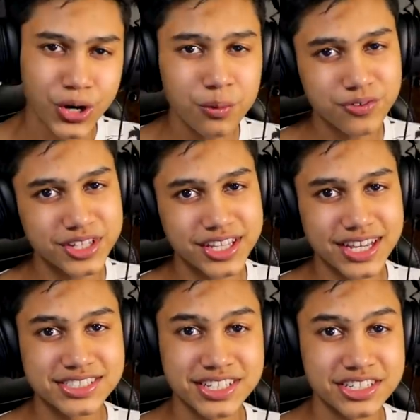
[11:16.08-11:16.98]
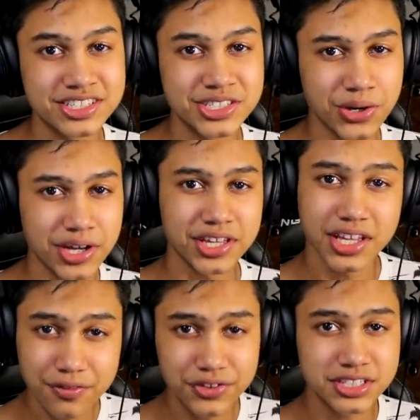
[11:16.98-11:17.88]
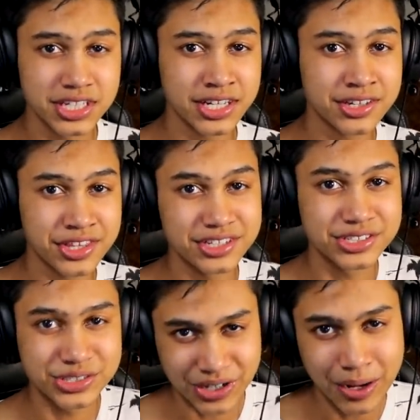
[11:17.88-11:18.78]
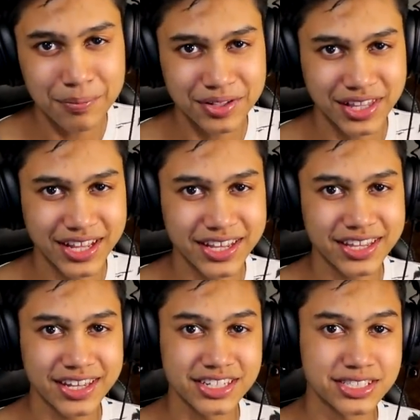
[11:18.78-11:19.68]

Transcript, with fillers: Hopefully you guys did enjoy. If you did, then drop a like and